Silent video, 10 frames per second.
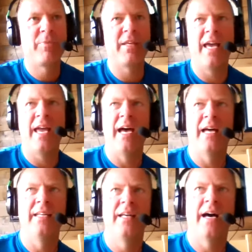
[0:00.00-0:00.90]

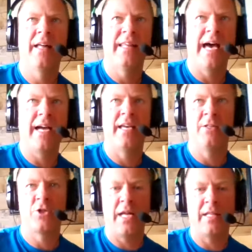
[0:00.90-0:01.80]
and that can
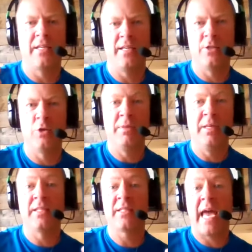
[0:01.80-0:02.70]
translate into
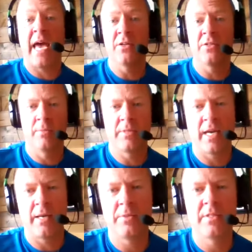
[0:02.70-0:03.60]
being scattered
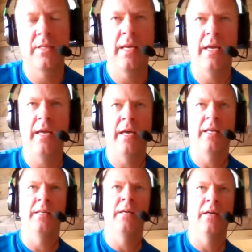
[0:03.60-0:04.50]
sometimes,
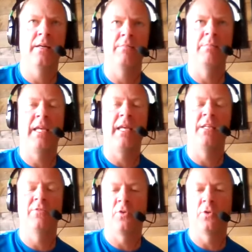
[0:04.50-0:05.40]
and making it
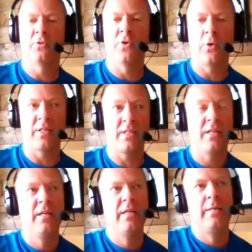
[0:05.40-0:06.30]
difficult to focus. And
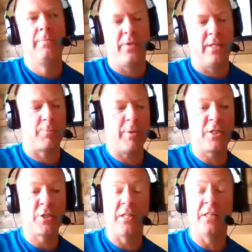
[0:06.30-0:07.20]

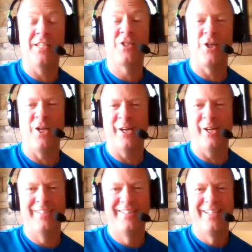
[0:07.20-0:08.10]
especially this
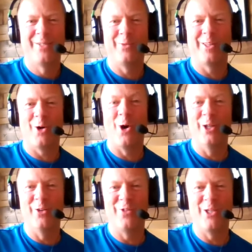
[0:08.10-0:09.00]
year, with
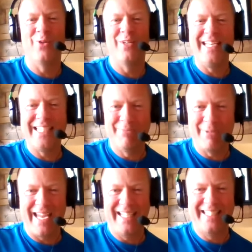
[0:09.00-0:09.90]
all of the unique
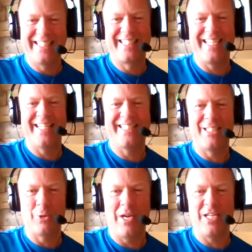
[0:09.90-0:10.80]
demands and
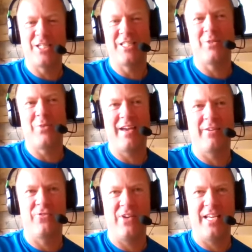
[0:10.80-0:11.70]
situations that we
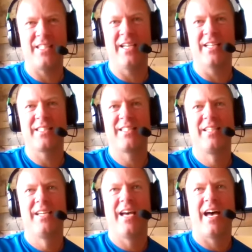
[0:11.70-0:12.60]
have facing us,
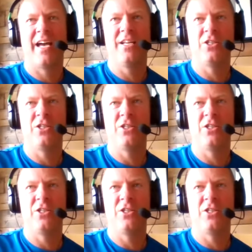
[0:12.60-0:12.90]
I